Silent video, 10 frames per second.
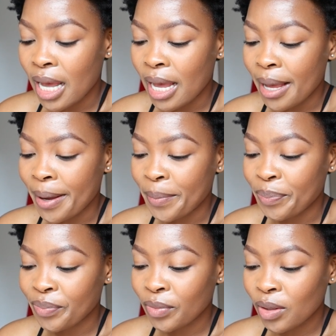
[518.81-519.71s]

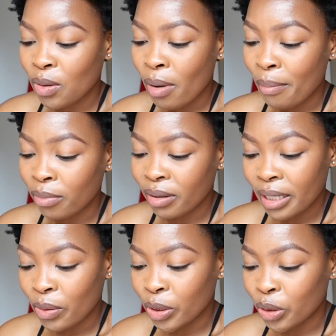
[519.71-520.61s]

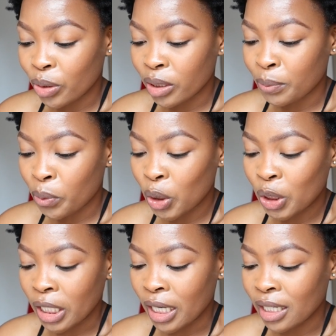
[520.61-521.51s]
Umambuhle, when she was
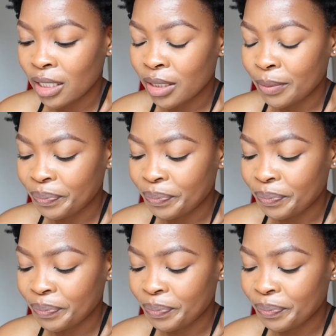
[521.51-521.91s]
preaching,